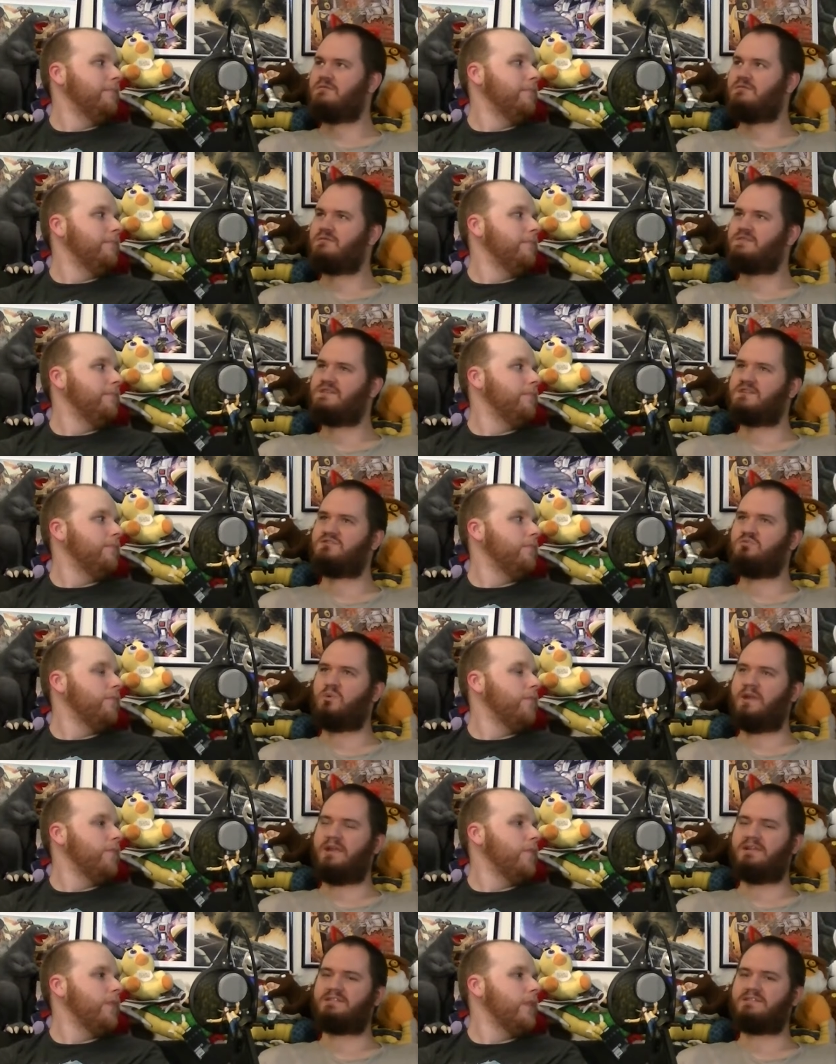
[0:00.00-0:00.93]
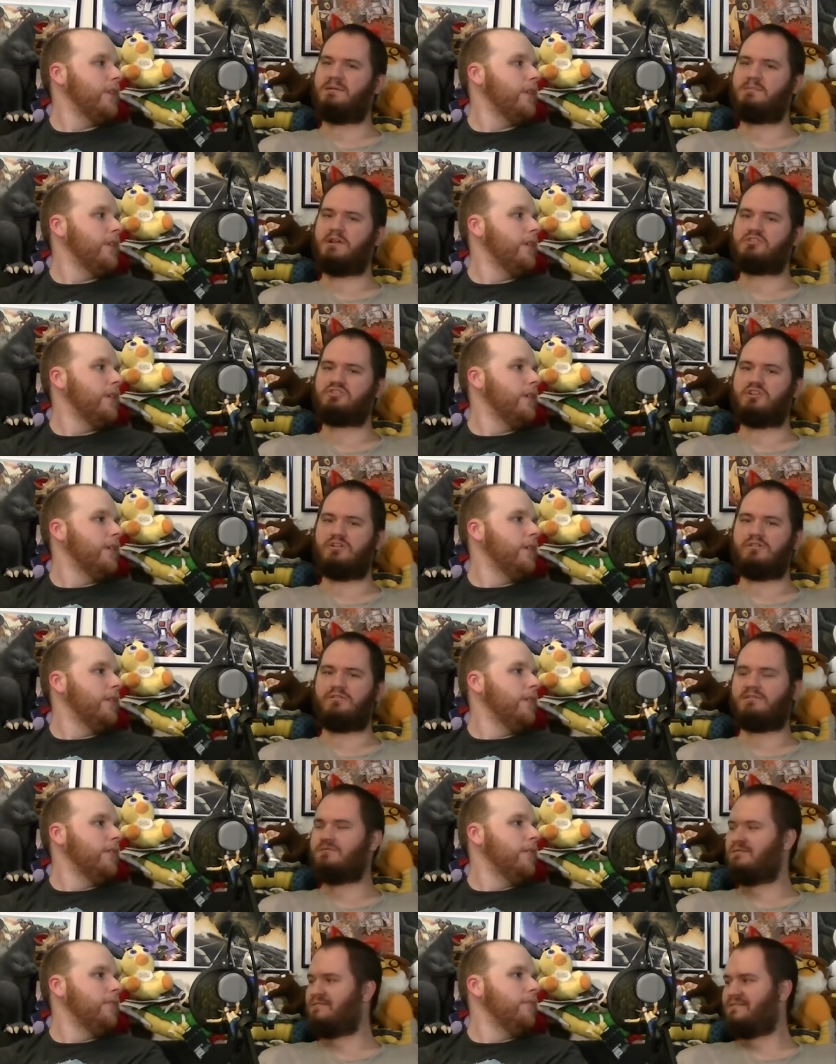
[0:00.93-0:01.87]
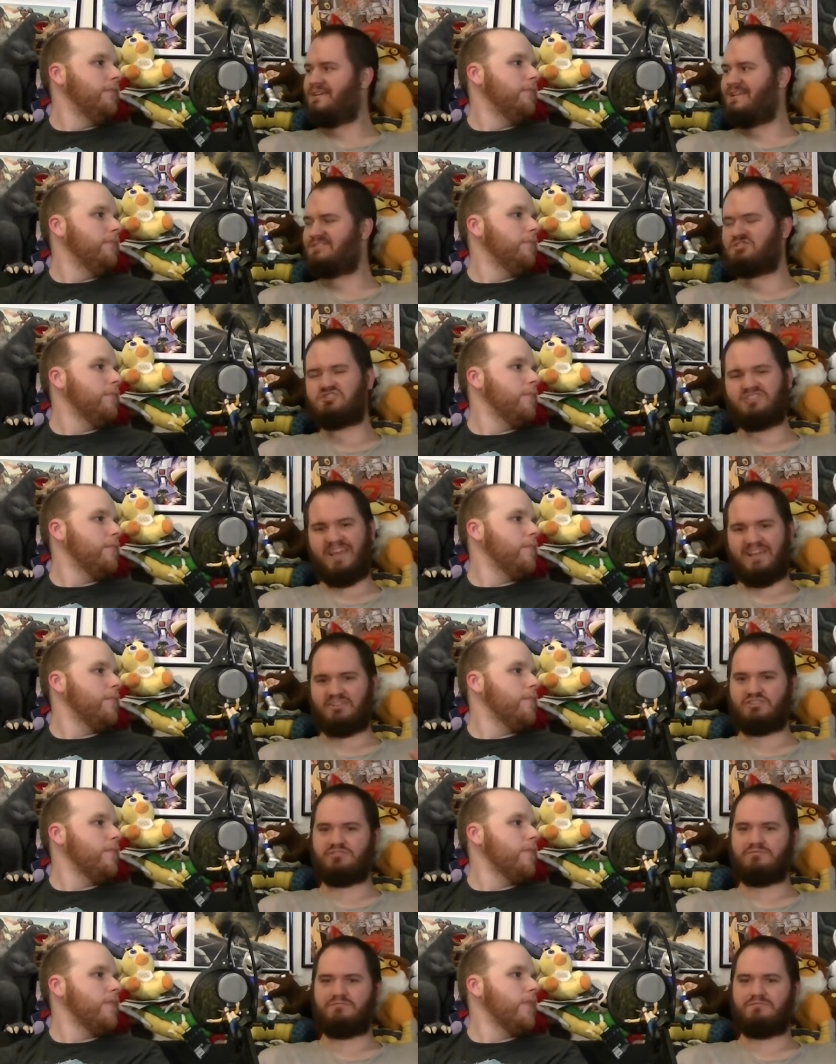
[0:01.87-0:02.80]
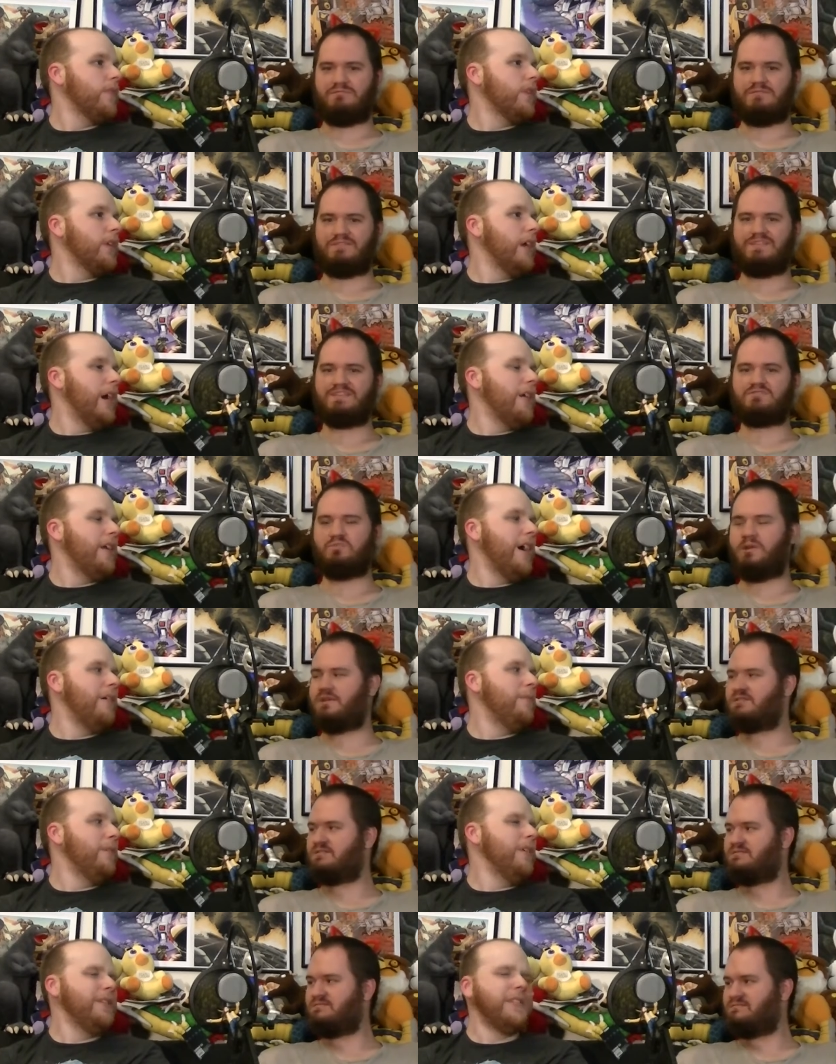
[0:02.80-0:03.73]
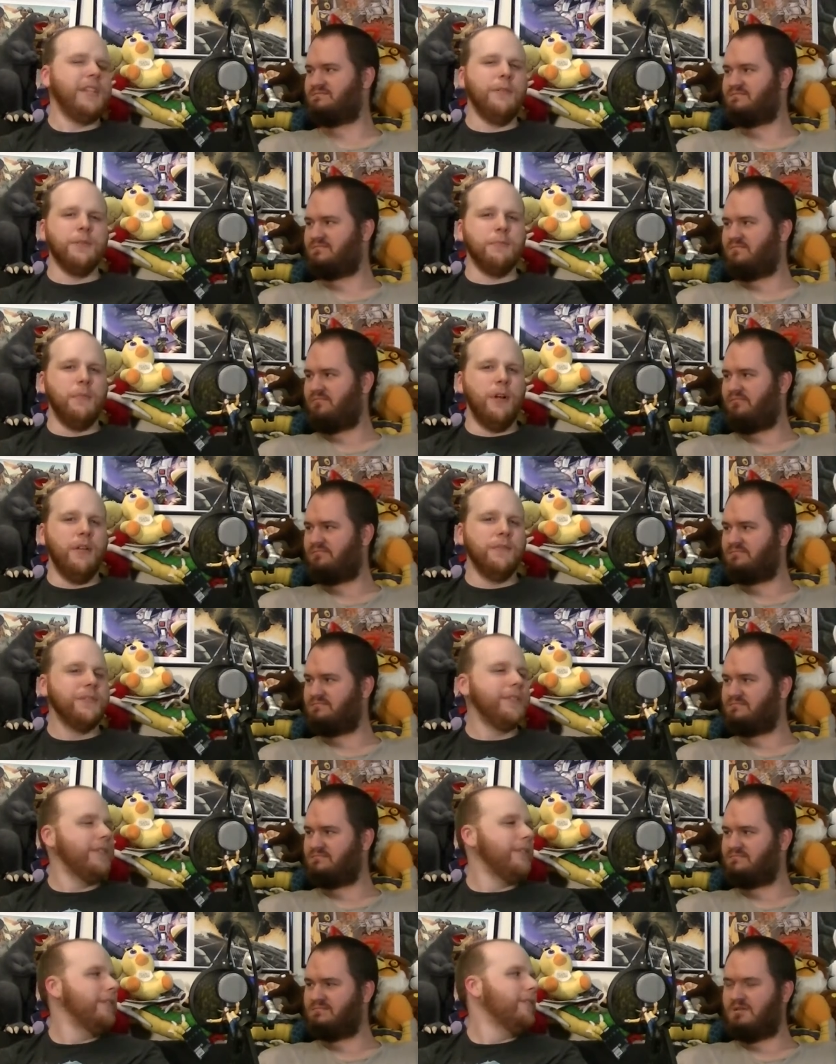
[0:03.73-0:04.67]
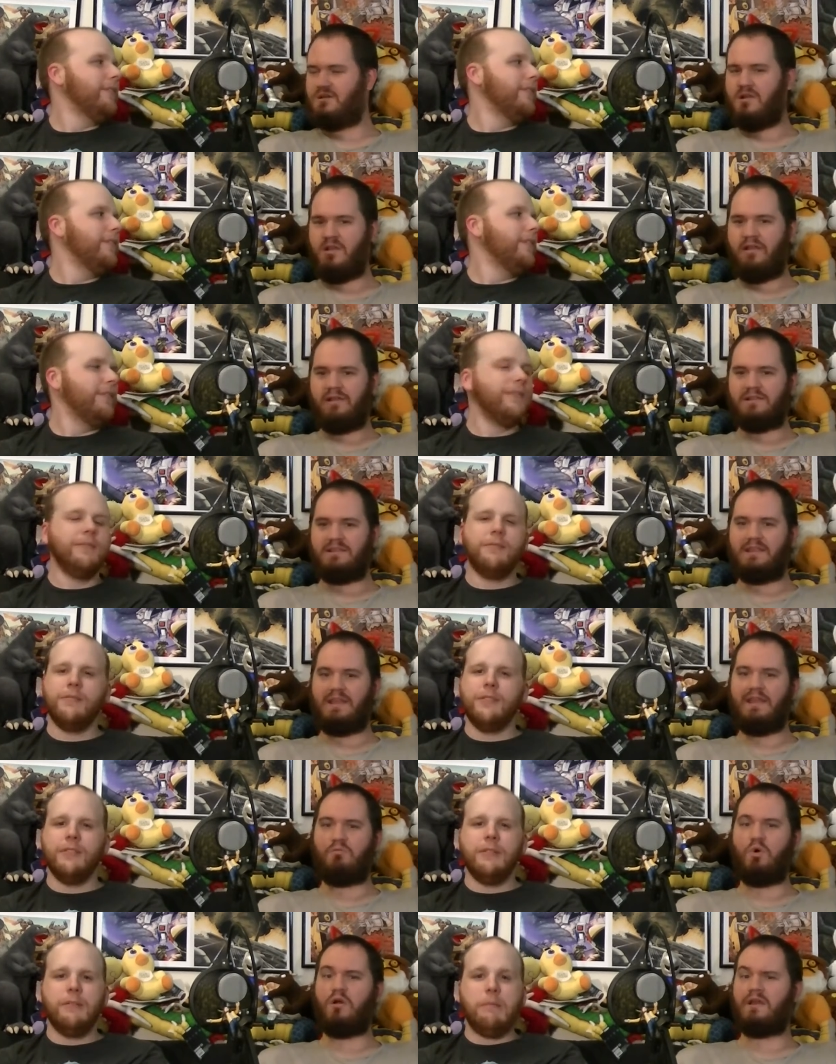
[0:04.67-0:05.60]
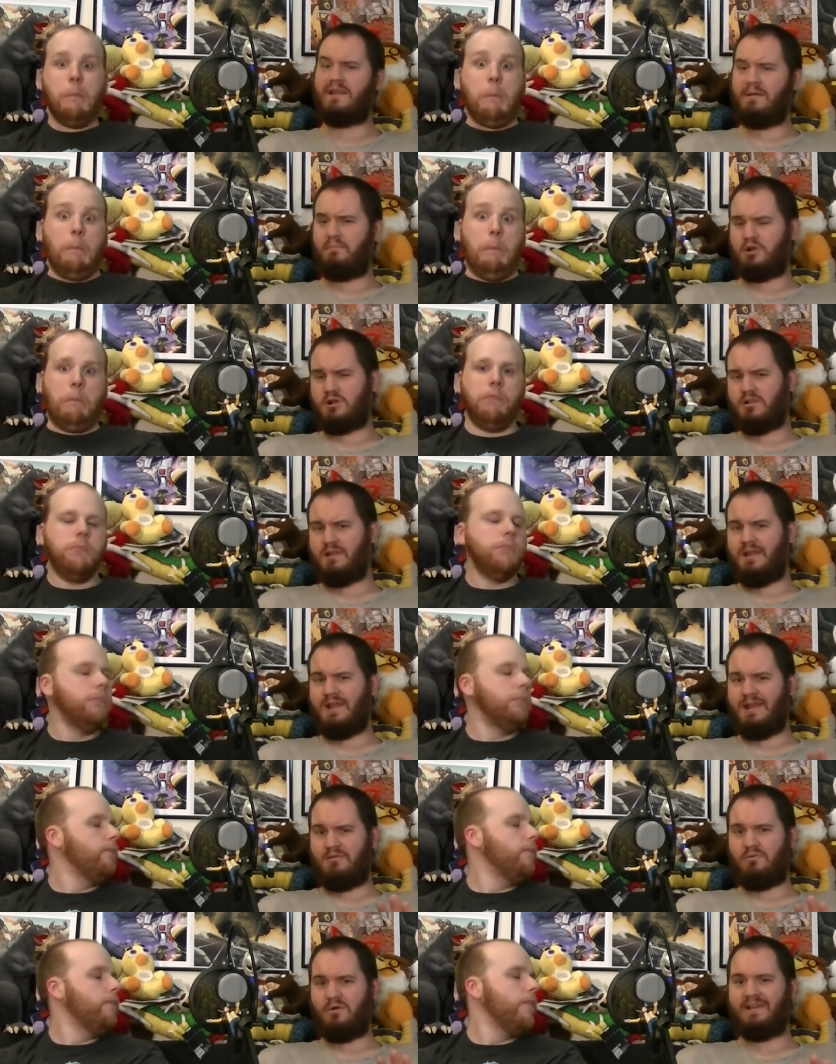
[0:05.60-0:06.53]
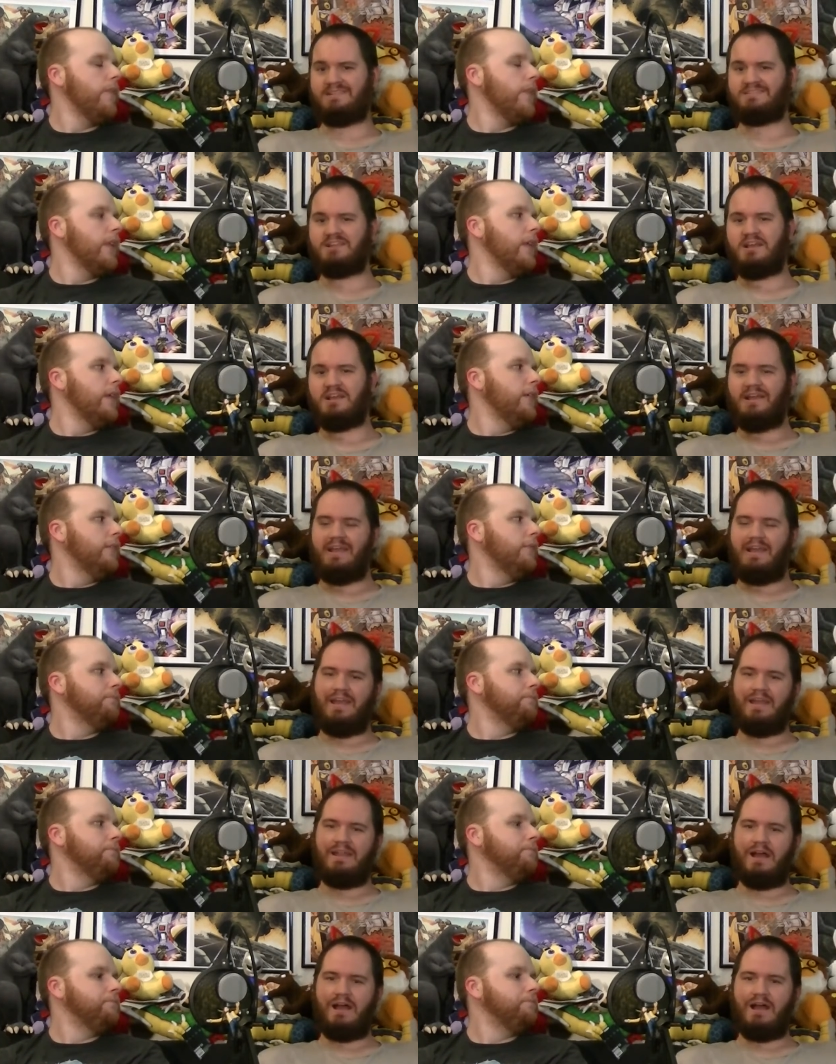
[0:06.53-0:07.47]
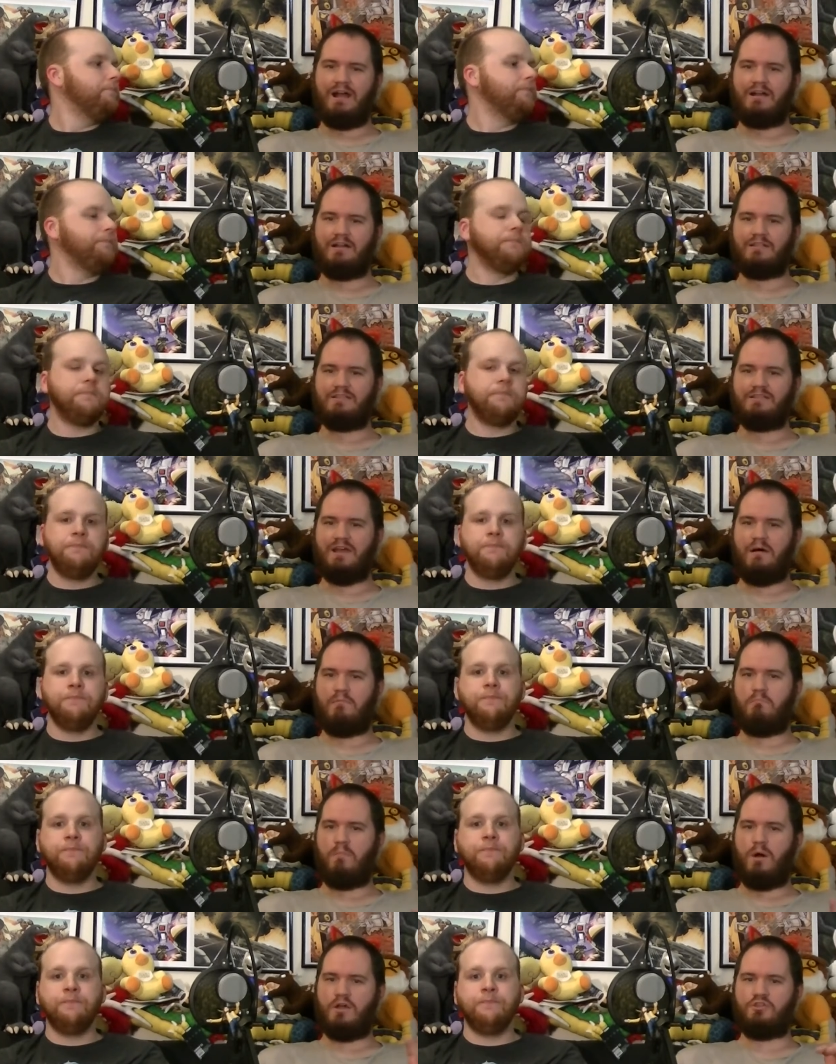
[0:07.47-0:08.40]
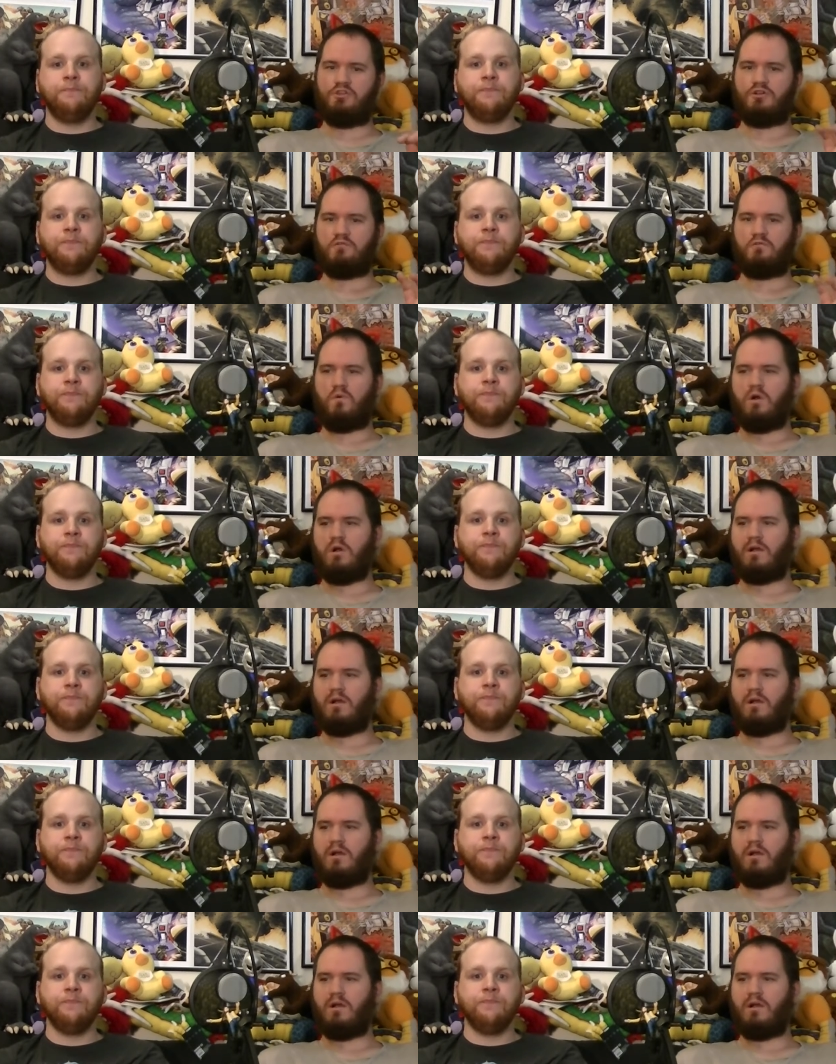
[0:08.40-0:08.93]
Speaker 1: 6 weeks, I'm not sure. It's a 6.
Speaker 2: 6 weeks. I want to say it was months.
Speaker 1: They get woken up early anyways, and the mother woke